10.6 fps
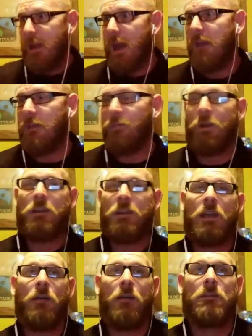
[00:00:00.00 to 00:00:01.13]
And then one day
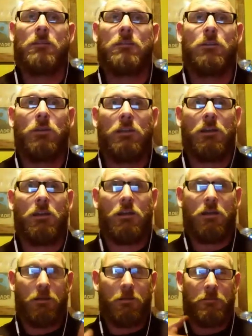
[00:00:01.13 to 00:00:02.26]
I was doing
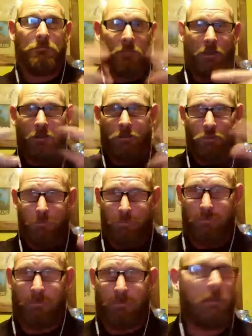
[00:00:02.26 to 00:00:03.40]
a group
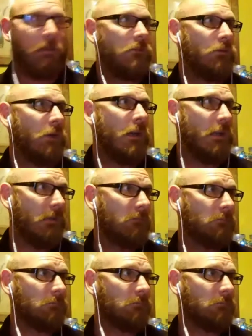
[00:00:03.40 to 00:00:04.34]
like training,